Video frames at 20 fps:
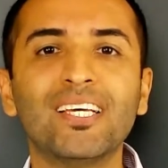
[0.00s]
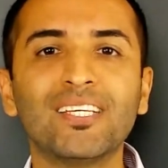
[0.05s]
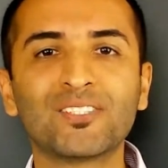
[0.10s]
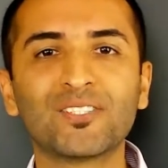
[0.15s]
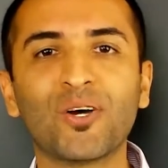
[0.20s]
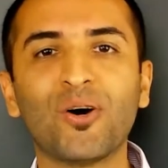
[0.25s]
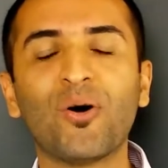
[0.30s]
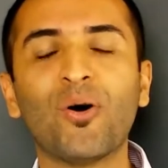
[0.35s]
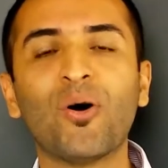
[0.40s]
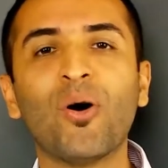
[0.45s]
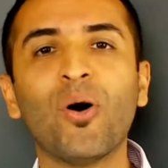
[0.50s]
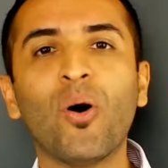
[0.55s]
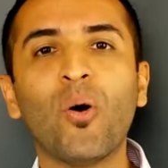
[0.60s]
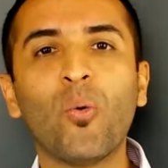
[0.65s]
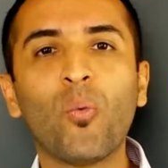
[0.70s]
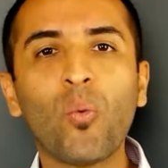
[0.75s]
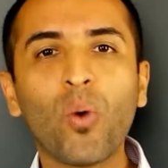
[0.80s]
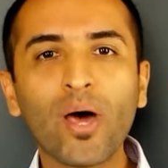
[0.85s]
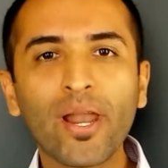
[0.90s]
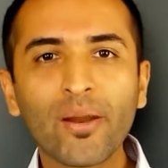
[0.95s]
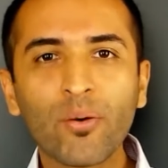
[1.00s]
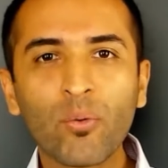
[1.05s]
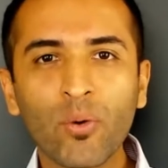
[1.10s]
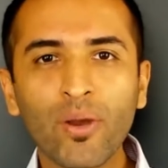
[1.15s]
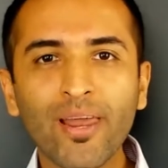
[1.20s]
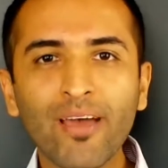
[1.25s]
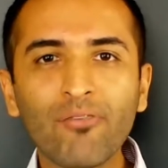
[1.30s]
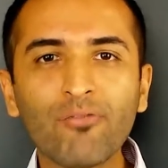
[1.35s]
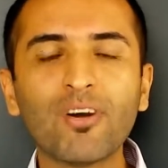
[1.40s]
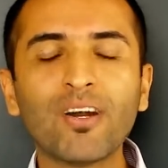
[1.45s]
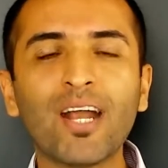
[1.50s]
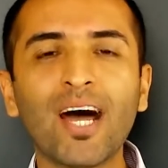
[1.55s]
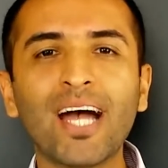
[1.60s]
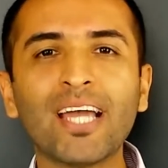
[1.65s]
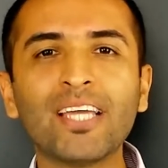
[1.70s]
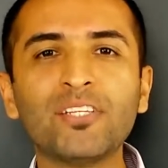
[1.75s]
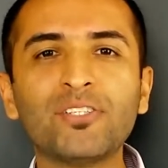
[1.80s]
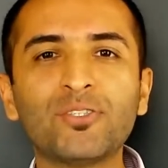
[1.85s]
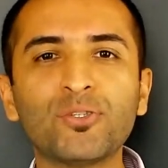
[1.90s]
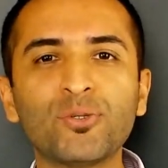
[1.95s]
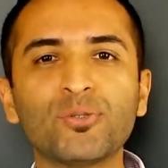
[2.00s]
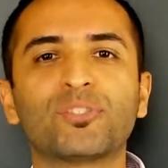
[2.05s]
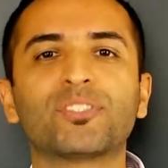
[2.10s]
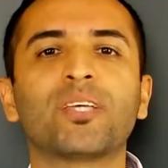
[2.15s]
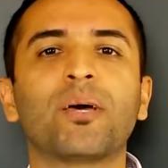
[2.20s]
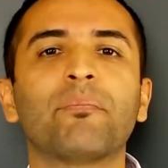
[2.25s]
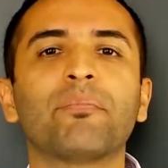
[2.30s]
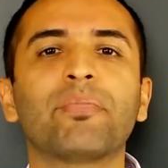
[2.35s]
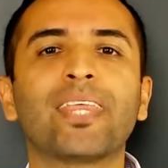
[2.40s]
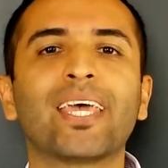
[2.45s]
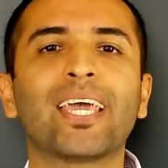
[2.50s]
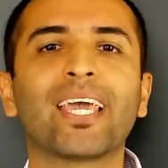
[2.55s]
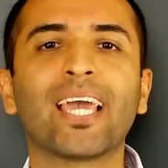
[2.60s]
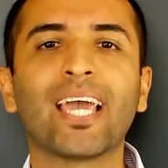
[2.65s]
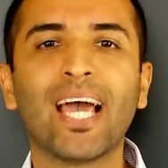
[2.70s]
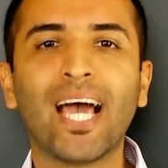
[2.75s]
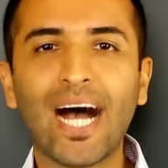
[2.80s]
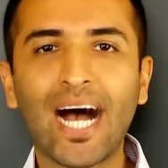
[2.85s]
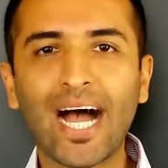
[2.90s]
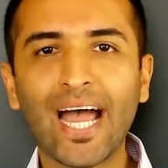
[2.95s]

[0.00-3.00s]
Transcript: So whenever I do something,